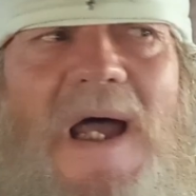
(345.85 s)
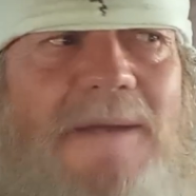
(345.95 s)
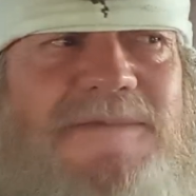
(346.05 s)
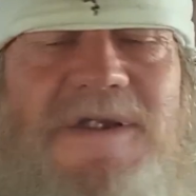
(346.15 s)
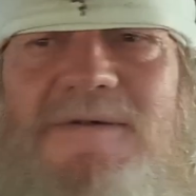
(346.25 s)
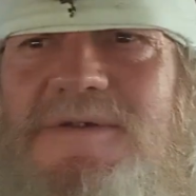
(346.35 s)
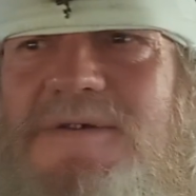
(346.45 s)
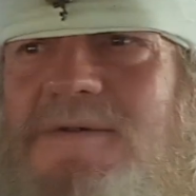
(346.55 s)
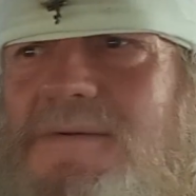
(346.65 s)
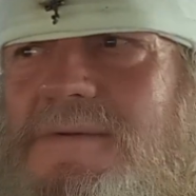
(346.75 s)
I'm telling
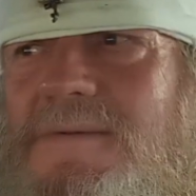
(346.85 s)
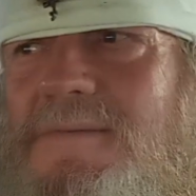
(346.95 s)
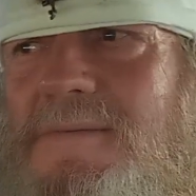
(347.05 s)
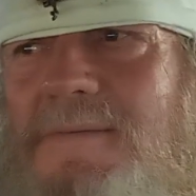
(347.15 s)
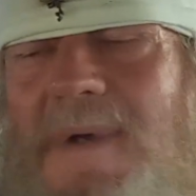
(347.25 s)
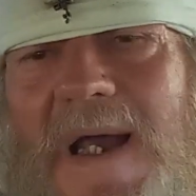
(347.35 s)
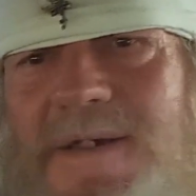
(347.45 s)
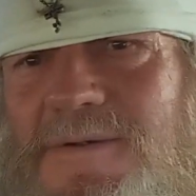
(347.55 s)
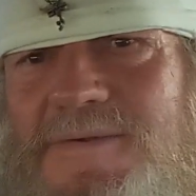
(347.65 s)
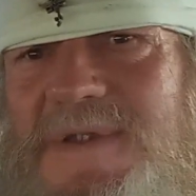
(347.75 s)
you, I
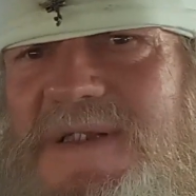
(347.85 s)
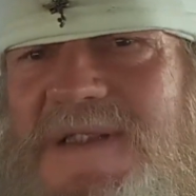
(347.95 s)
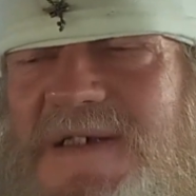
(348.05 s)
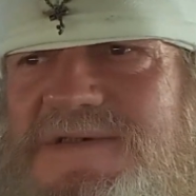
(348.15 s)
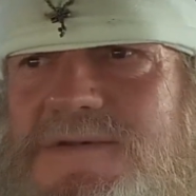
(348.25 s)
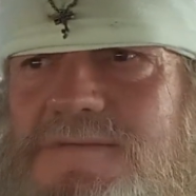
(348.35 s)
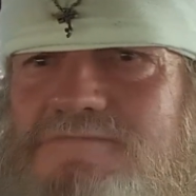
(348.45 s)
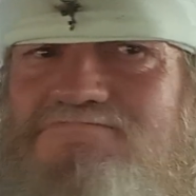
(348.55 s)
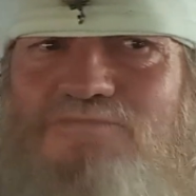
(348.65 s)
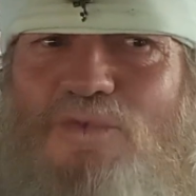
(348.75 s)
don't think that's
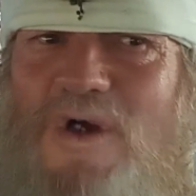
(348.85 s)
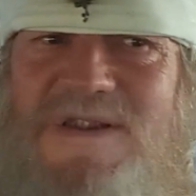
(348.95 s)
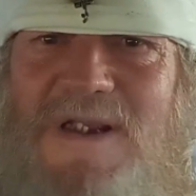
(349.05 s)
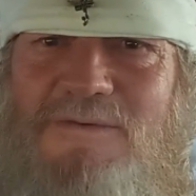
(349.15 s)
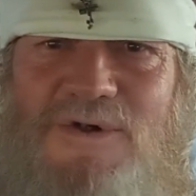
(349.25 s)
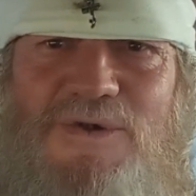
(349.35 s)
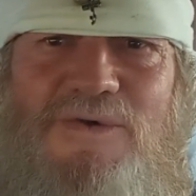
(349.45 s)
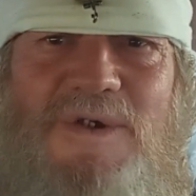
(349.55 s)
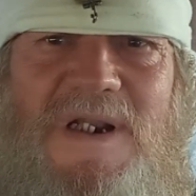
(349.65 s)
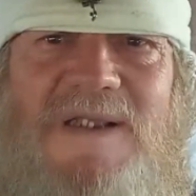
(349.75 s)
what they were doing.